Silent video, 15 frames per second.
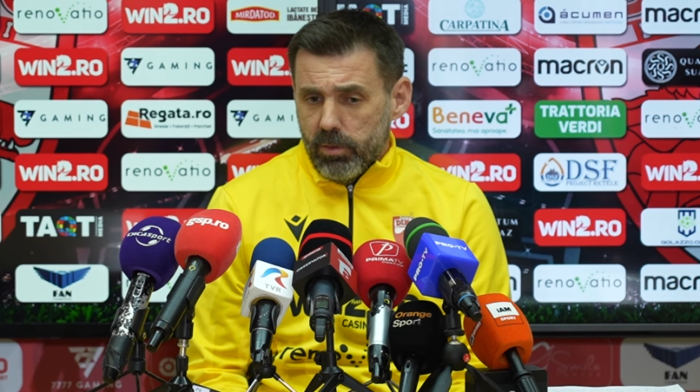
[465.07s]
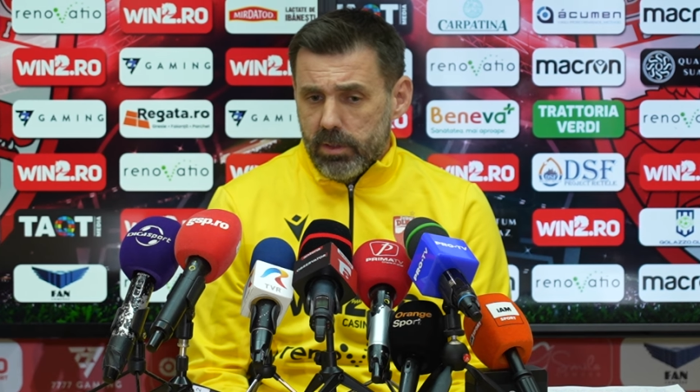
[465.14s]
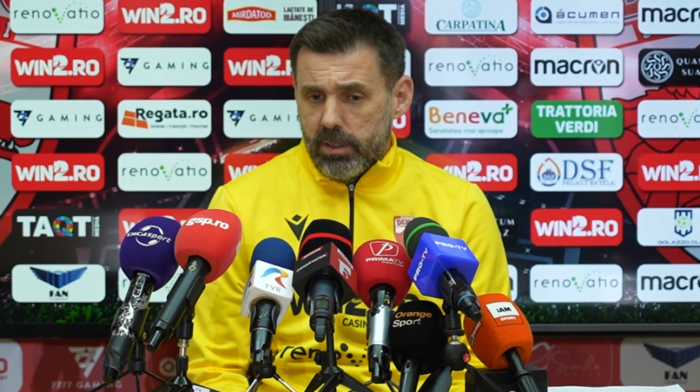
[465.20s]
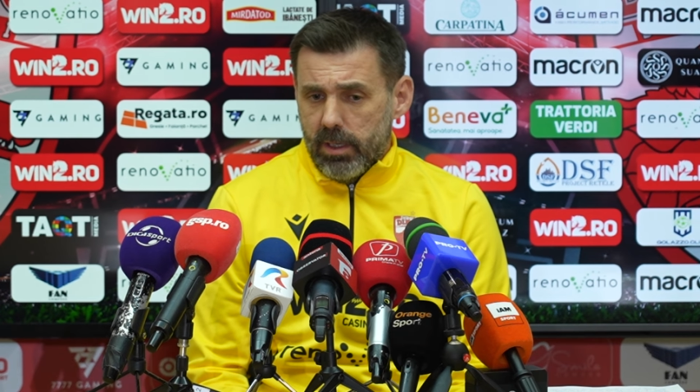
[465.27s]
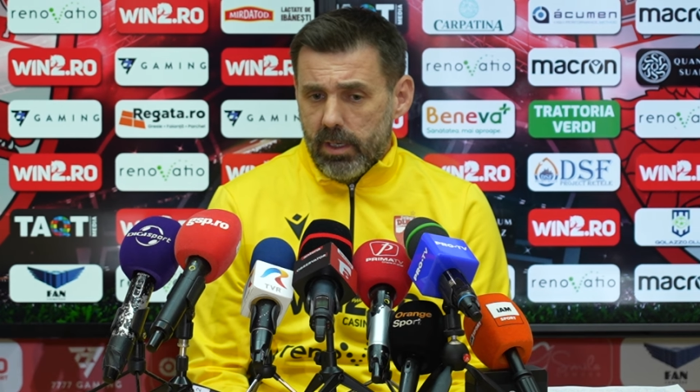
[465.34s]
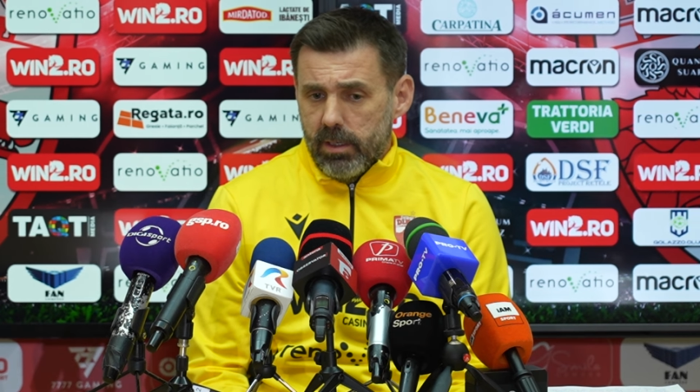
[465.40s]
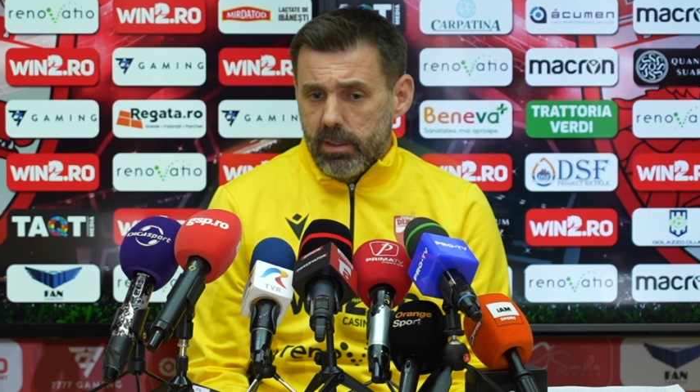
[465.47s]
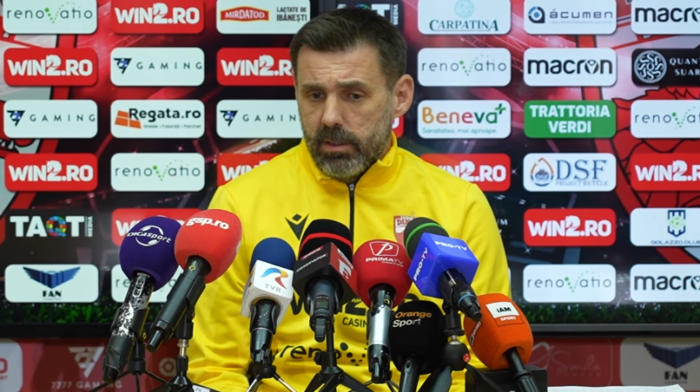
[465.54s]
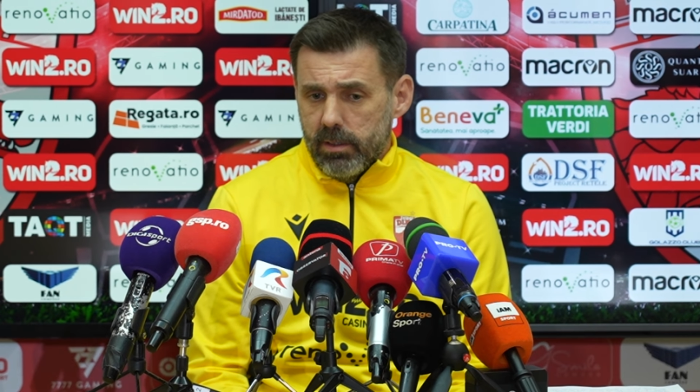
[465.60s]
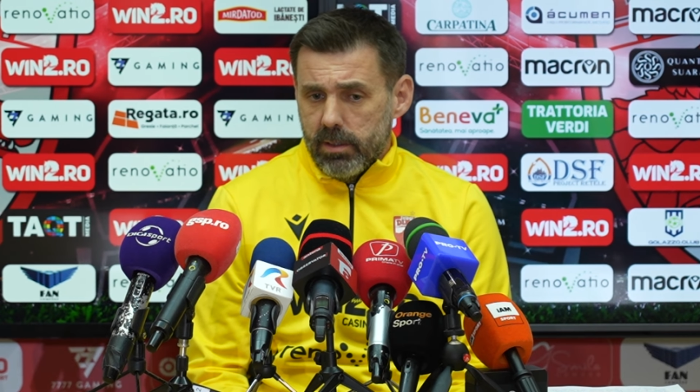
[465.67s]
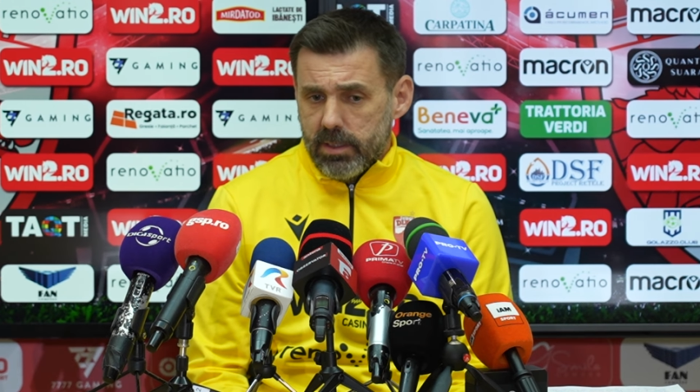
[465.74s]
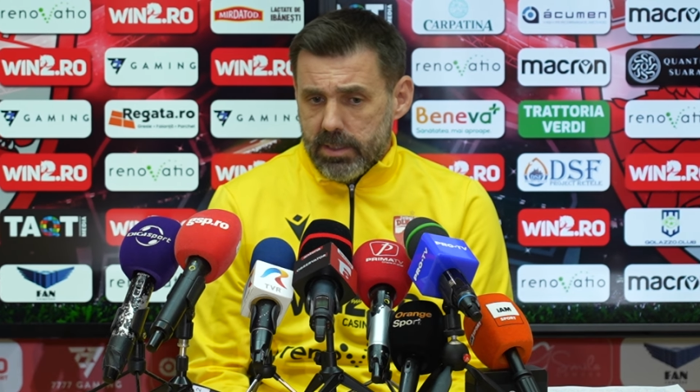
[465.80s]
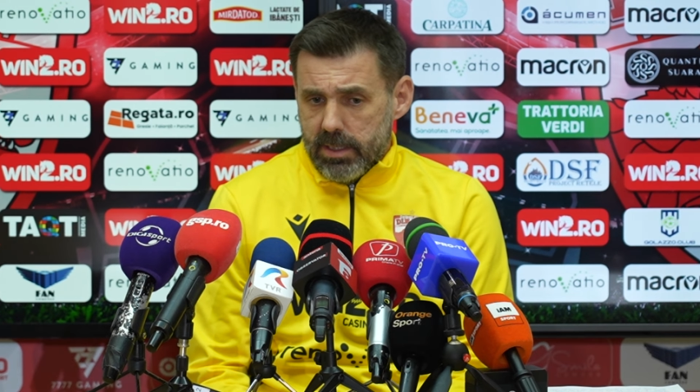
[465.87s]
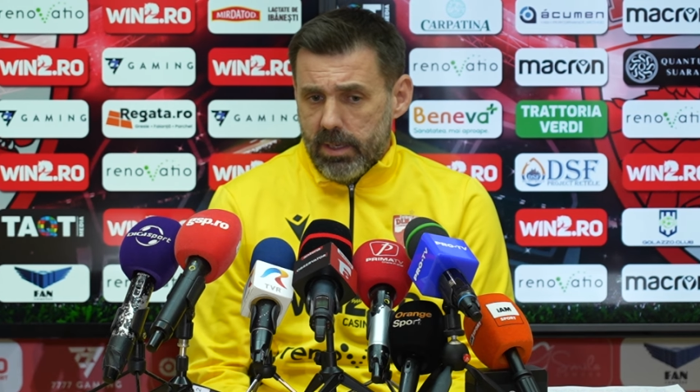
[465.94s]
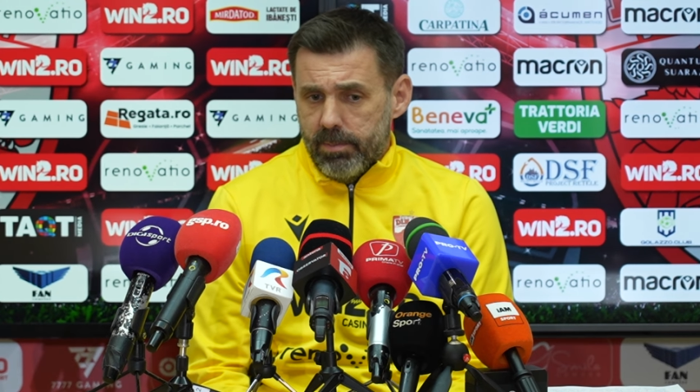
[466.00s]
what I
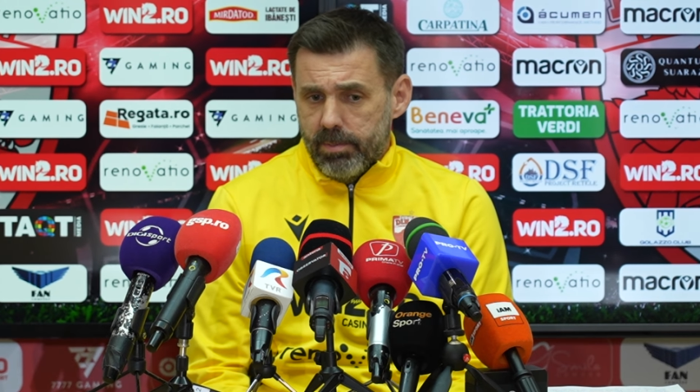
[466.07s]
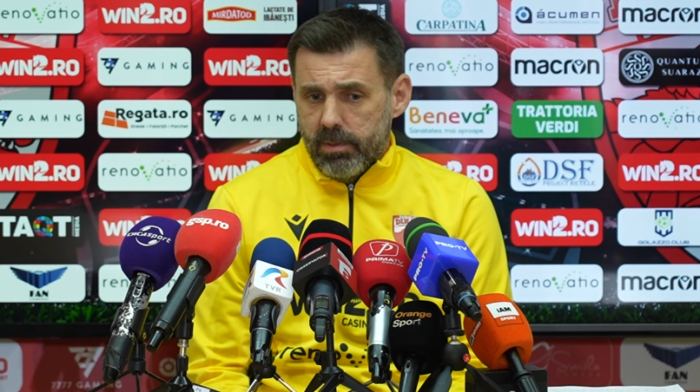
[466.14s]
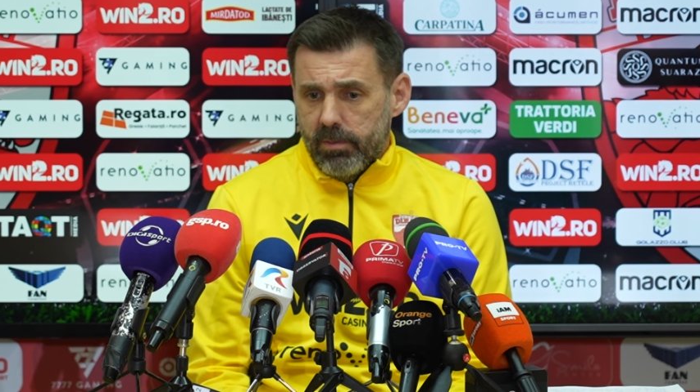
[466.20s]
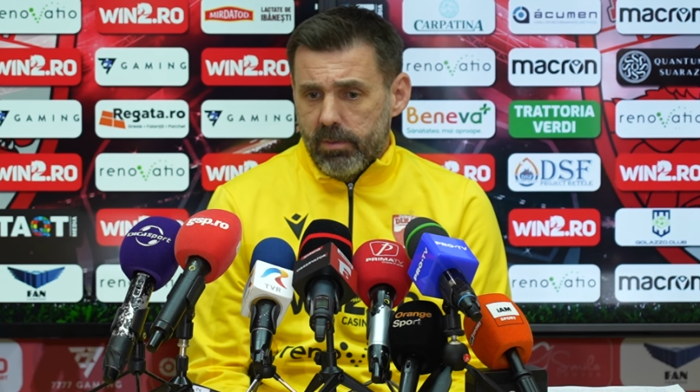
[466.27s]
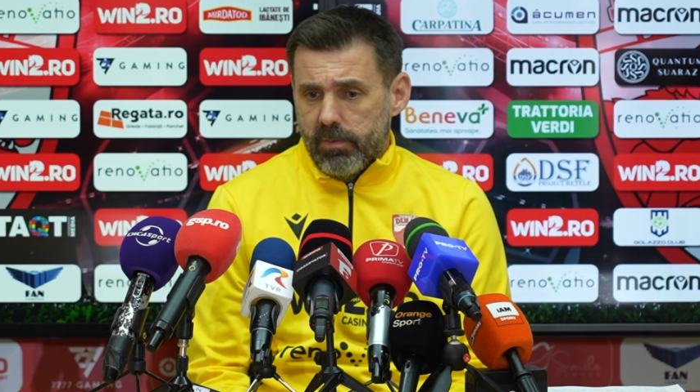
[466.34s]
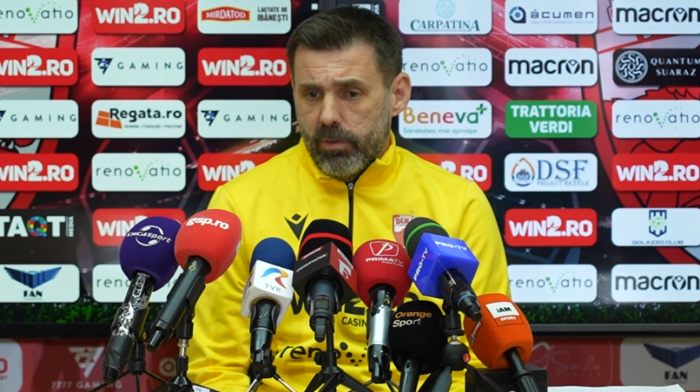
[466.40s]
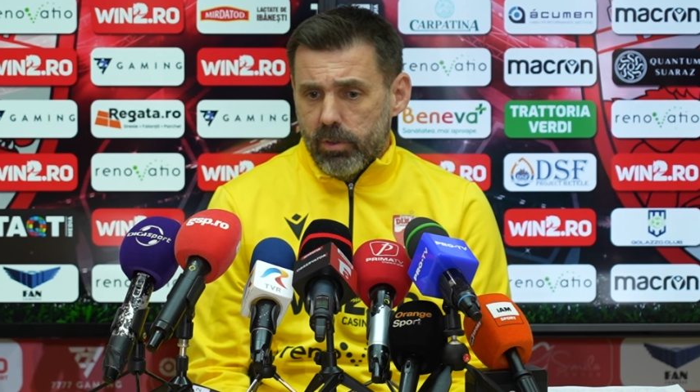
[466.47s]
accept,